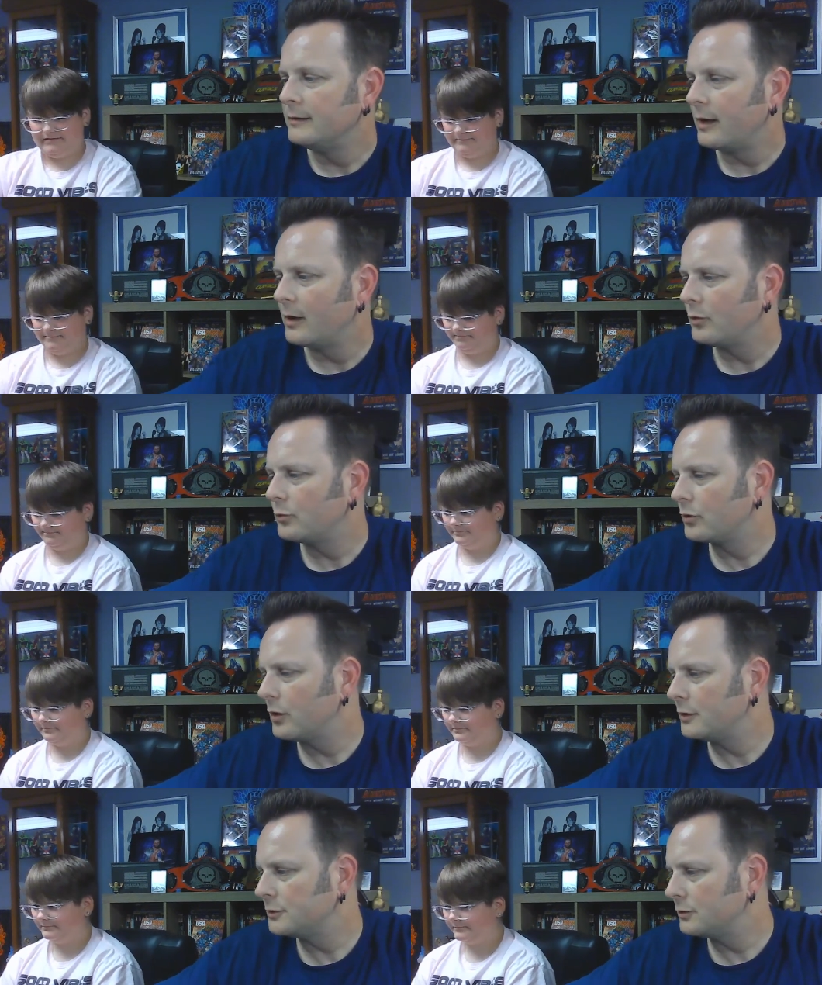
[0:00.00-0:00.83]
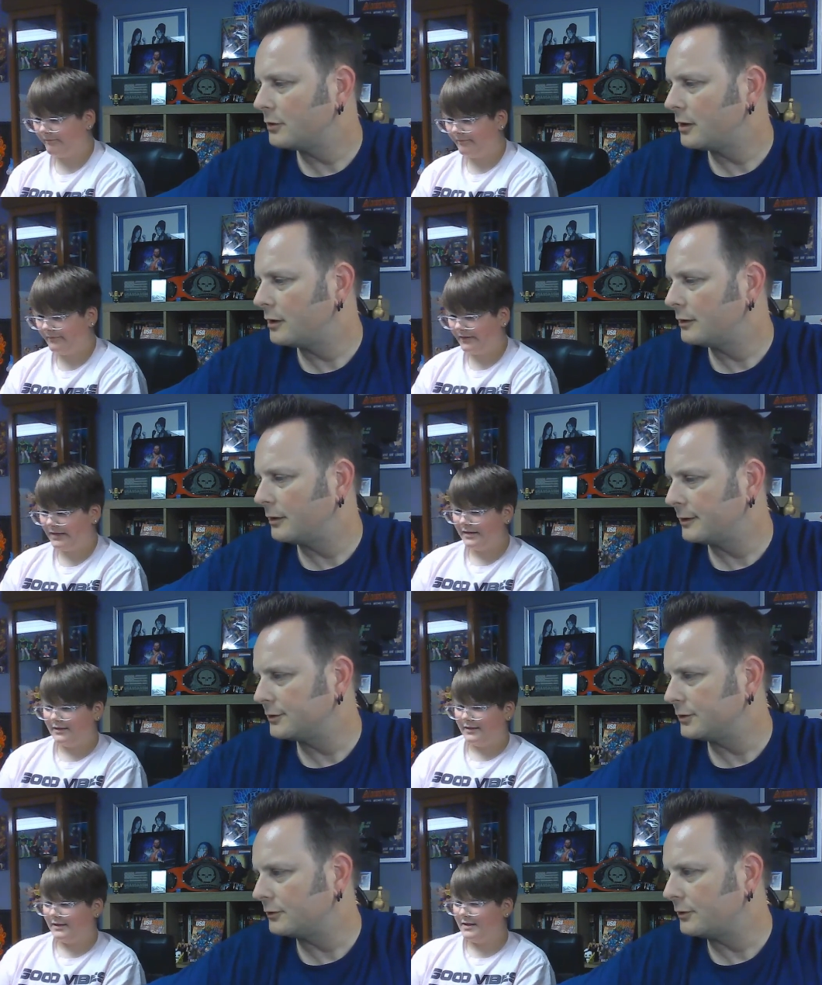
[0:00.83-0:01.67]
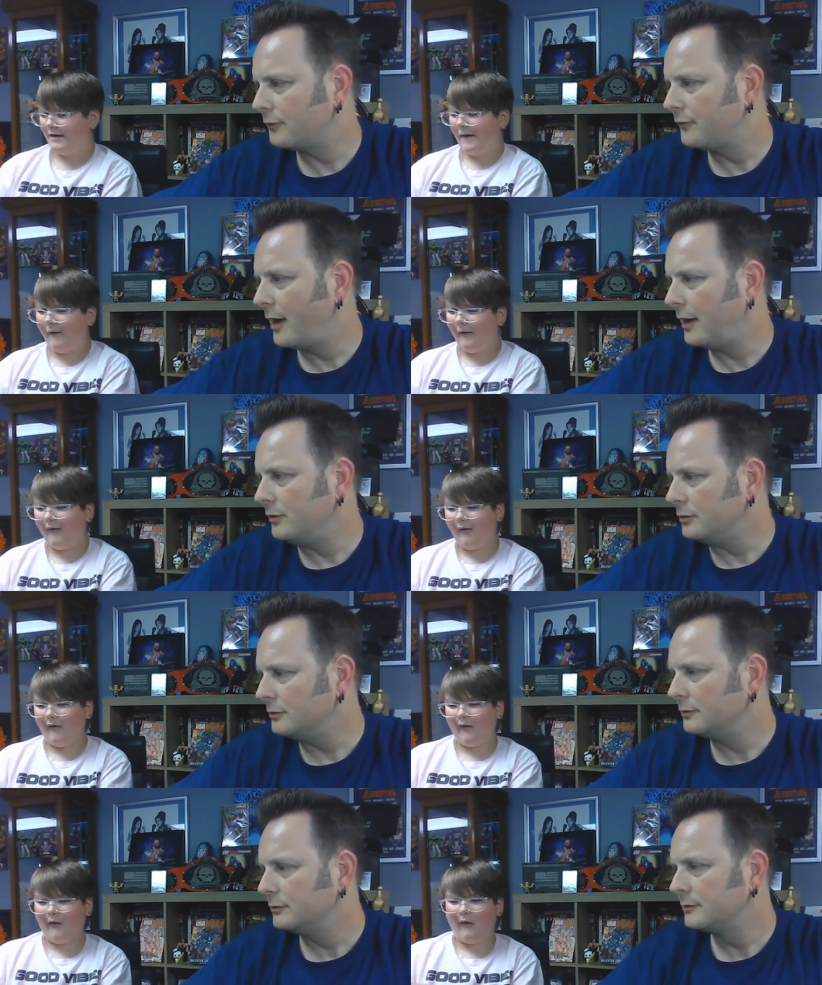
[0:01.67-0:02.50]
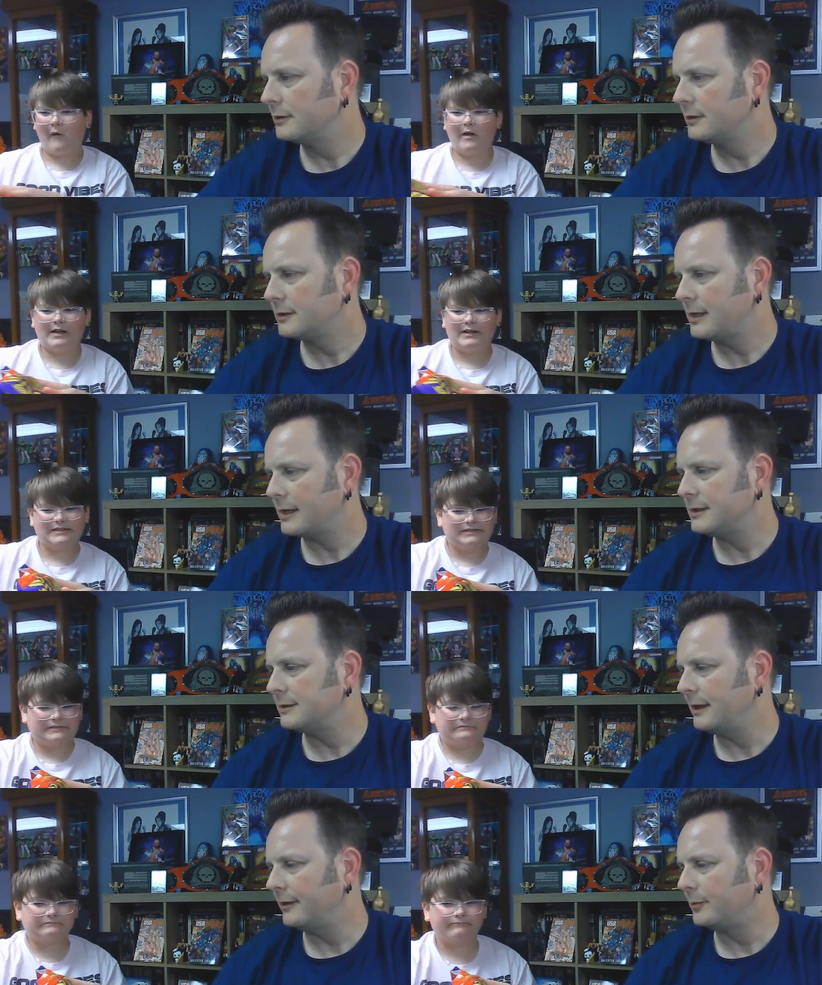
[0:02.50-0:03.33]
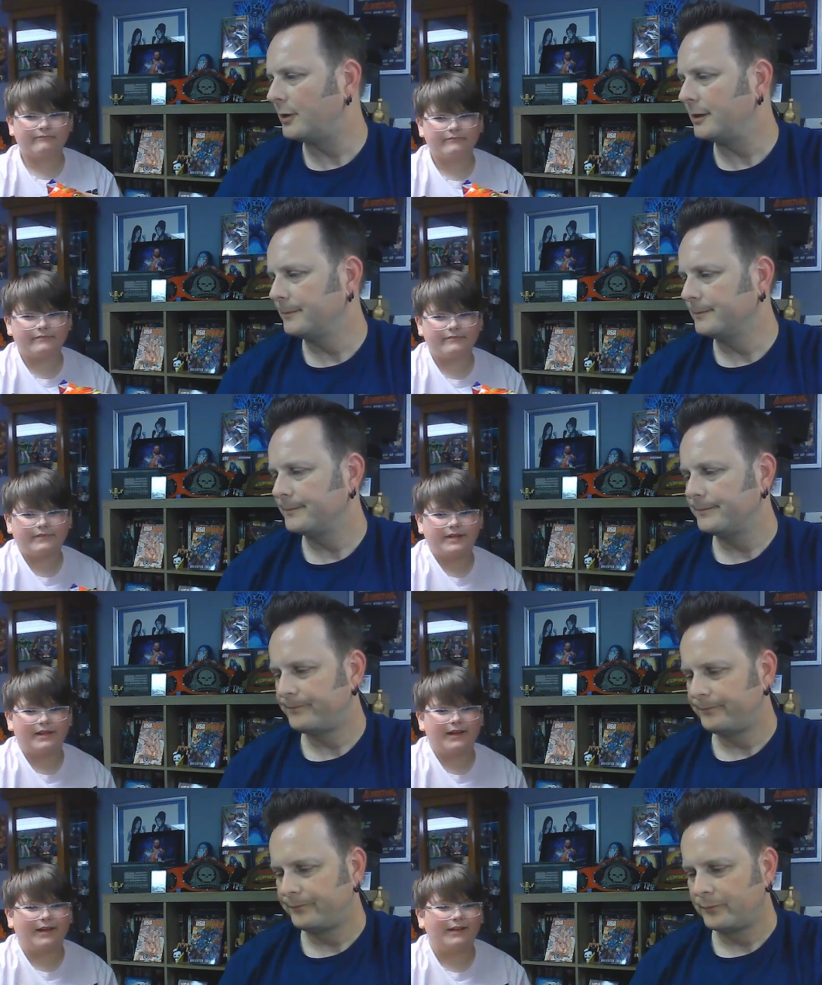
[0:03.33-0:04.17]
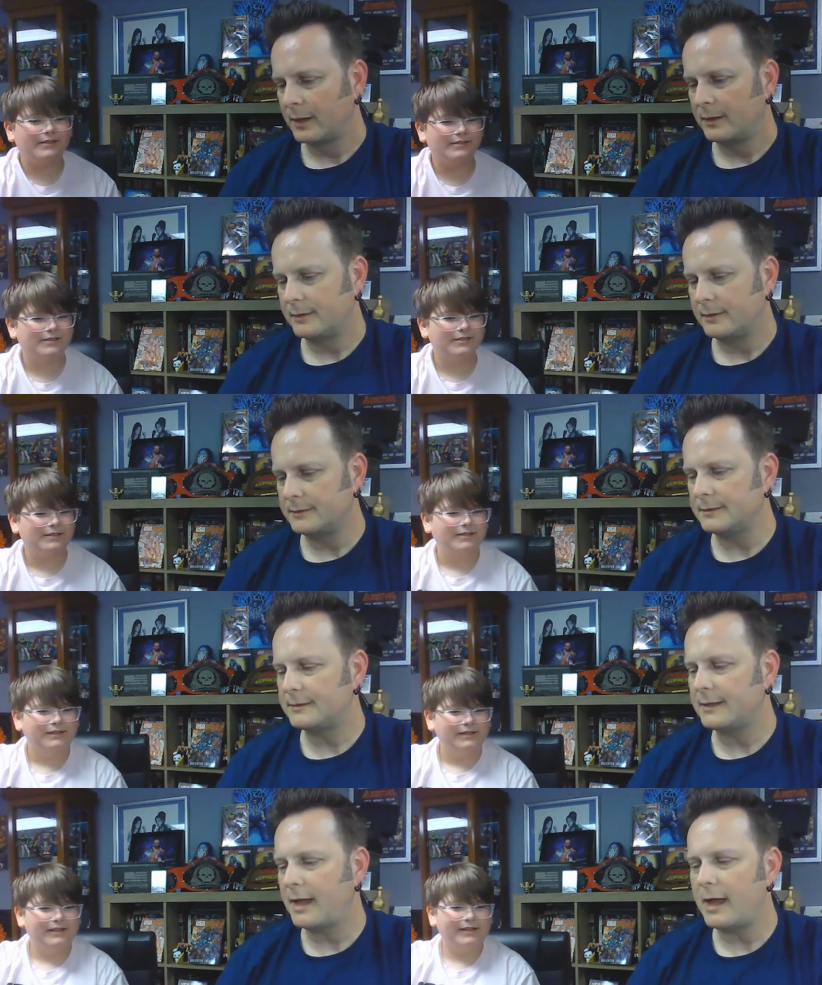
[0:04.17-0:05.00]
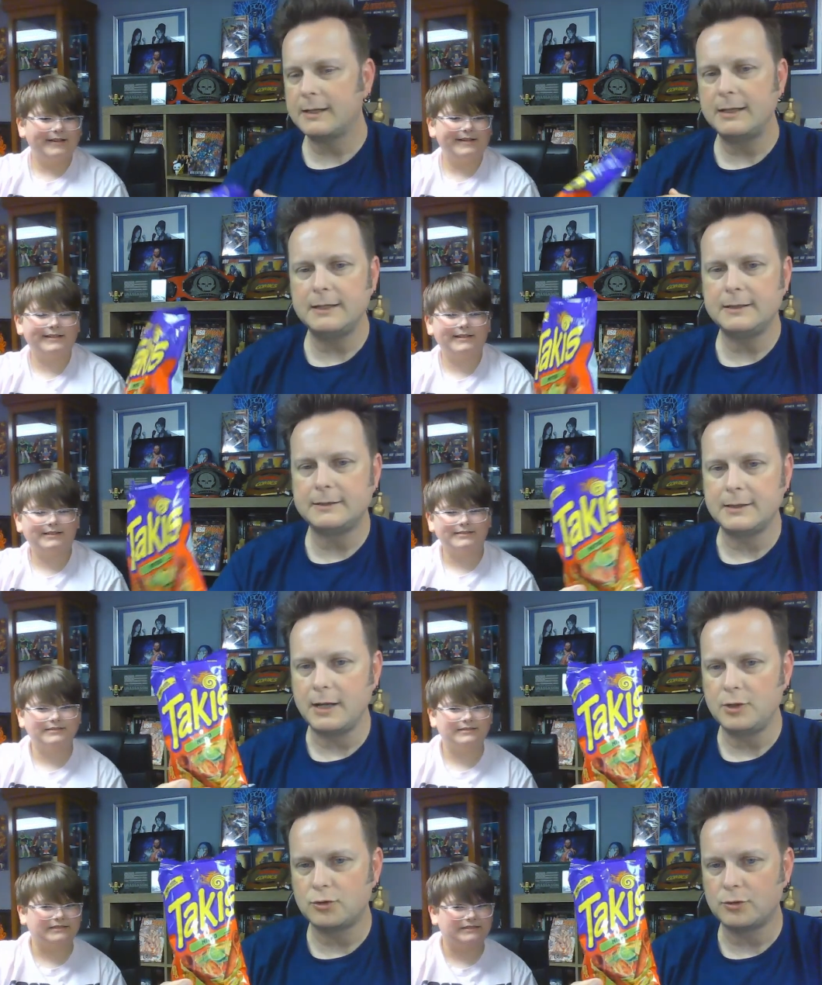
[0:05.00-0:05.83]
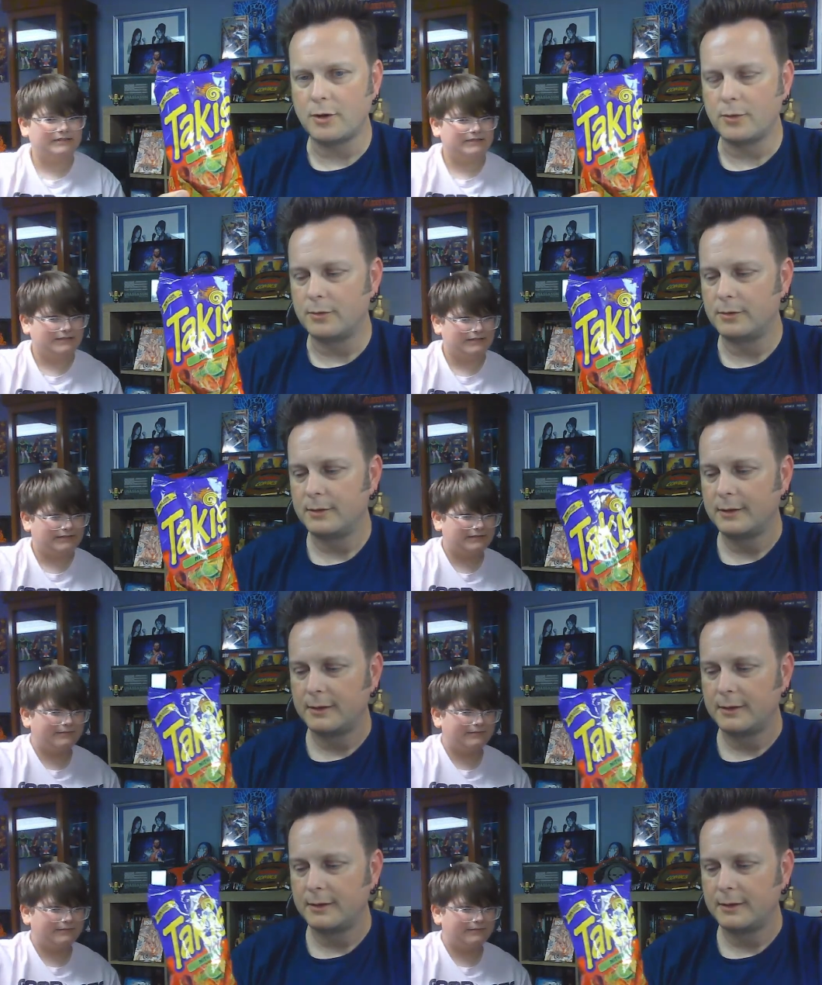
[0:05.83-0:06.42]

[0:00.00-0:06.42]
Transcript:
Speaker 1: Now we're on to our. This is our final Takis item, right? Yeah. This is Takis Nitro.